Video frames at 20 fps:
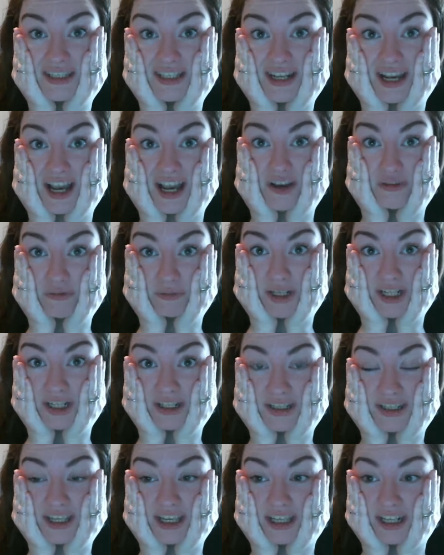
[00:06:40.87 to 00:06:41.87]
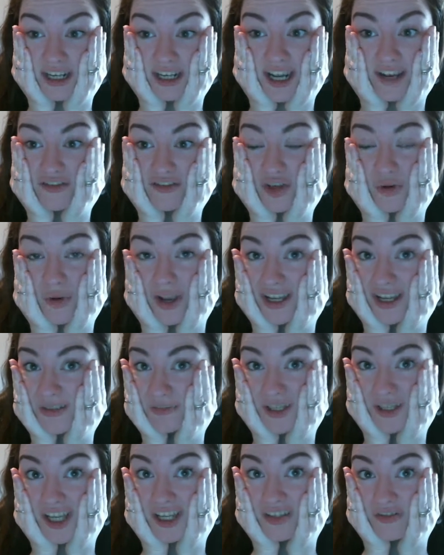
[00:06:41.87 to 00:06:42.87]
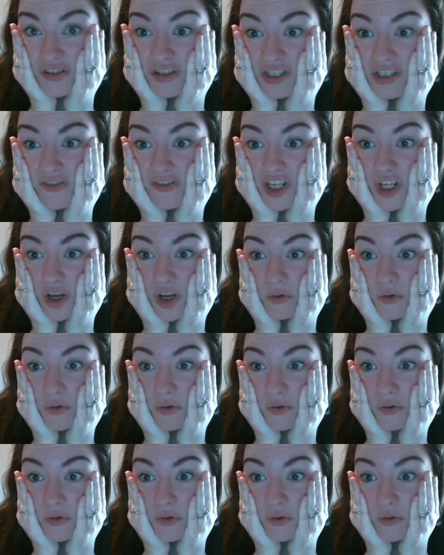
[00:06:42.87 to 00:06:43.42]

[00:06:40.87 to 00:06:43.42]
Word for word: and a half minutes, and I have no end plan for this video.